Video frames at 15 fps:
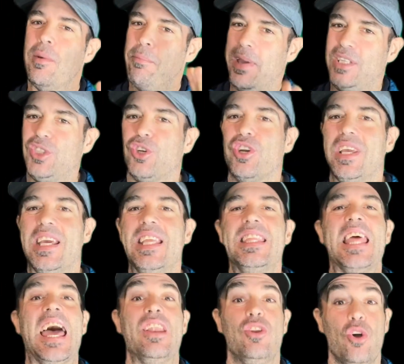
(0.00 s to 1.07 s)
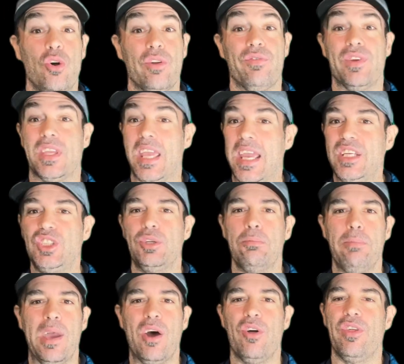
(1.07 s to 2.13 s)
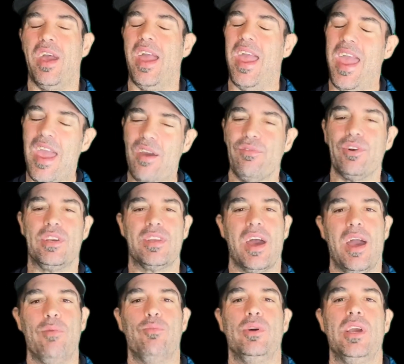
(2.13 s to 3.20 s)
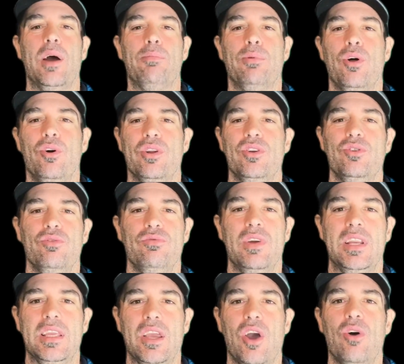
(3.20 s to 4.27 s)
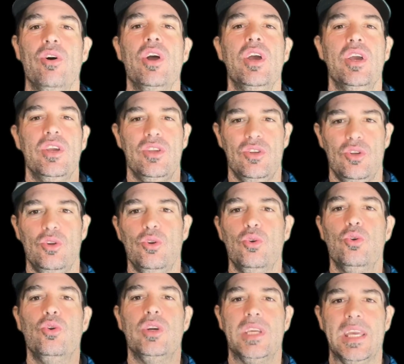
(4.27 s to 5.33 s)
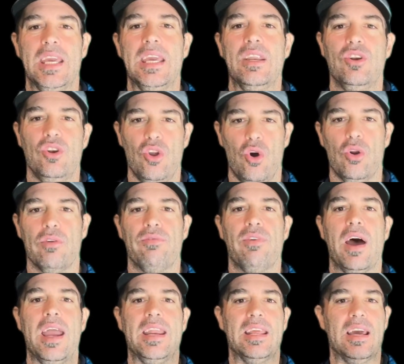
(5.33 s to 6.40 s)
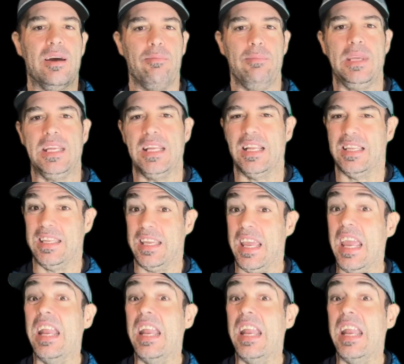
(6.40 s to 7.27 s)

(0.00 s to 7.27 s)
Make sure to hit that notification bell that every time we upload a new video, you get notified immediately.